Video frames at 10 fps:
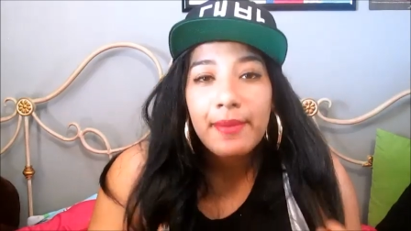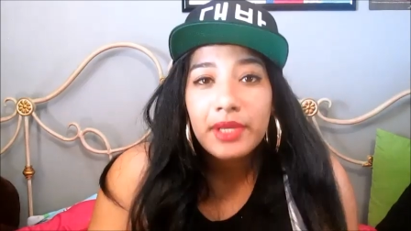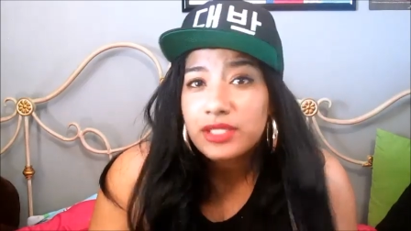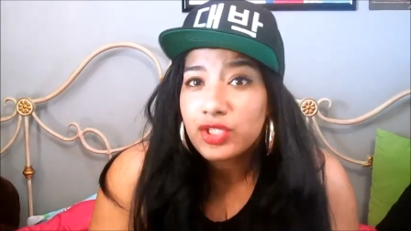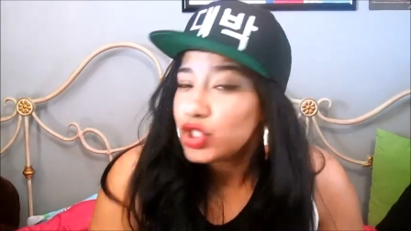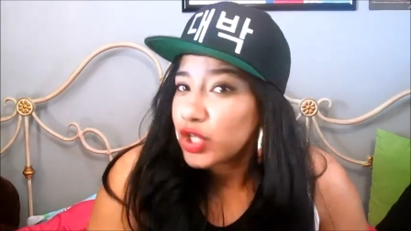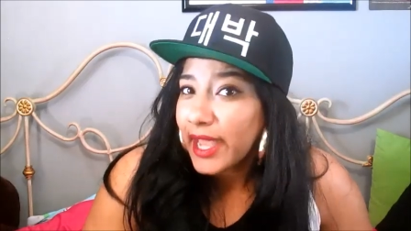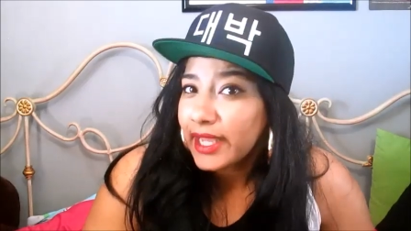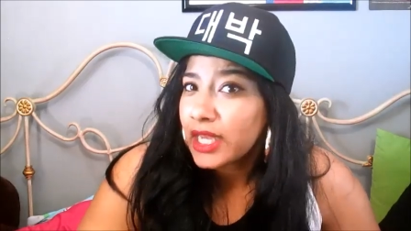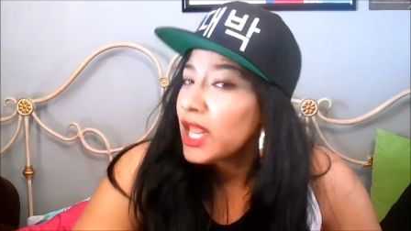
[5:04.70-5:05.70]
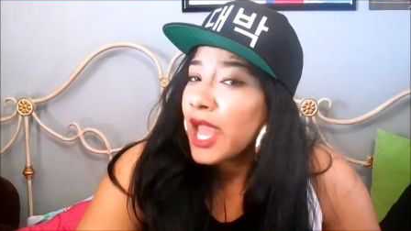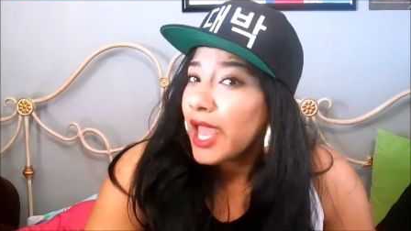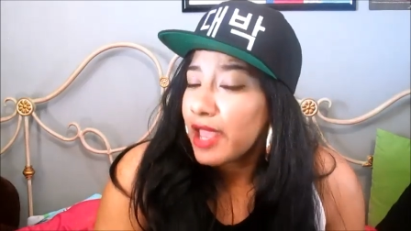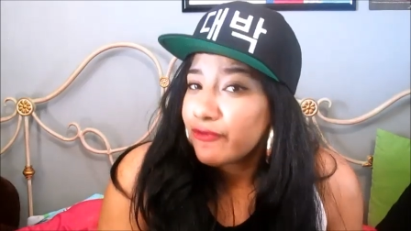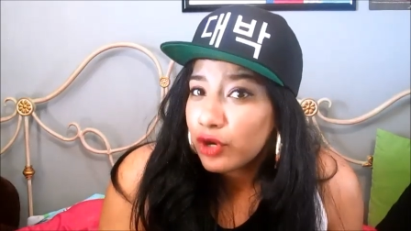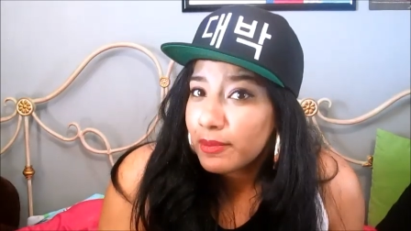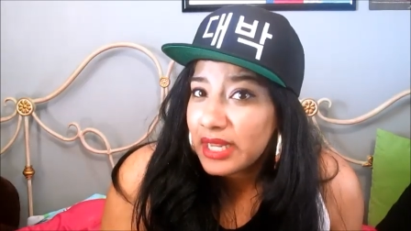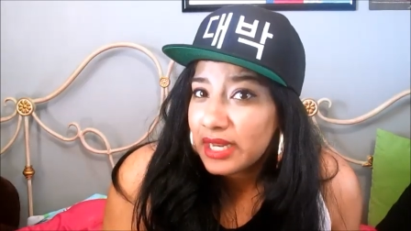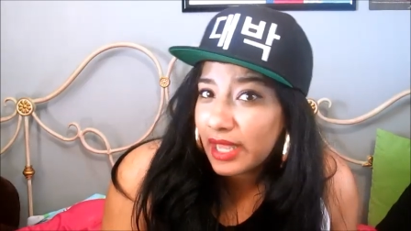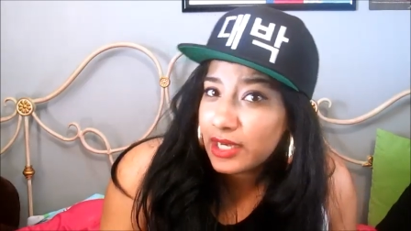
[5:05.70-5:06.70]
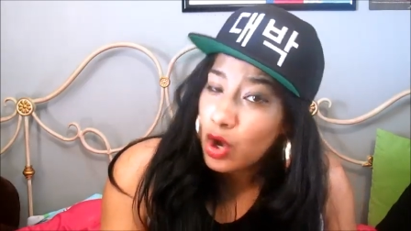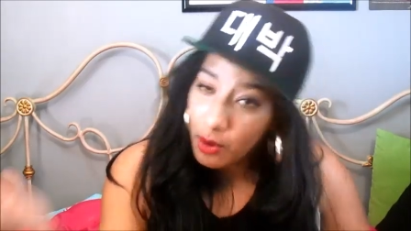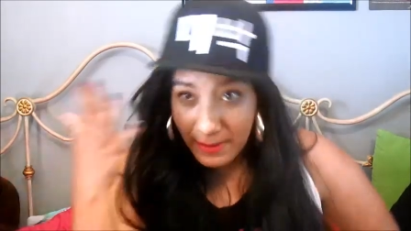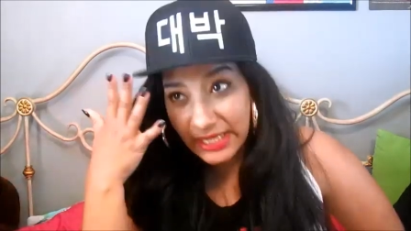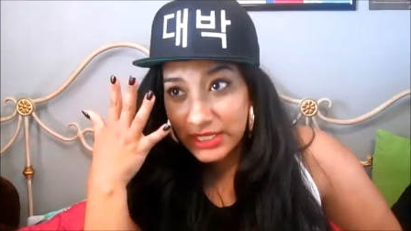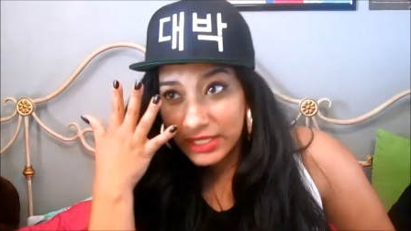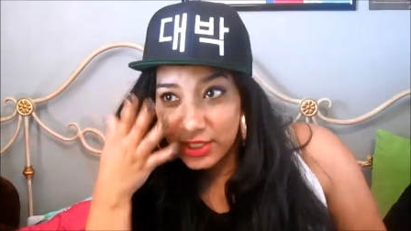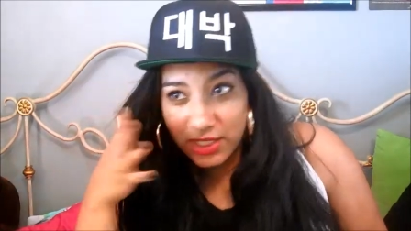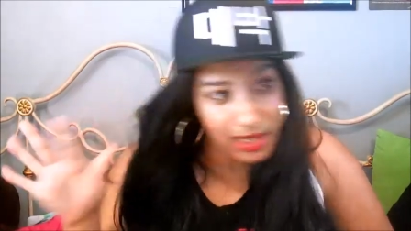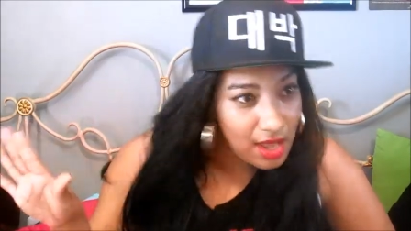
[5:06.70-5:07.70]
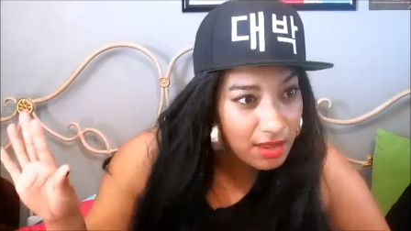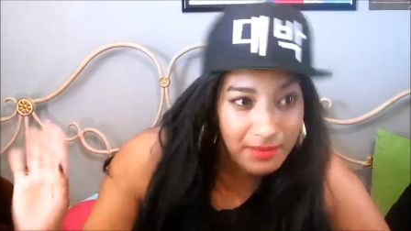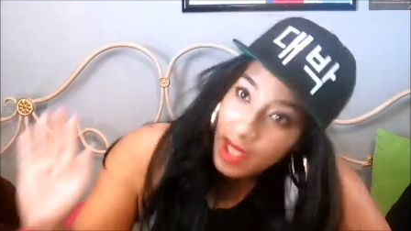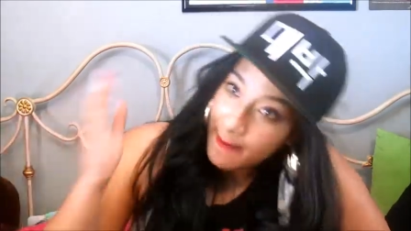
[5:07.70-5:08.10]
And because of G-Dragon, and for a minute I know Michika Chadam,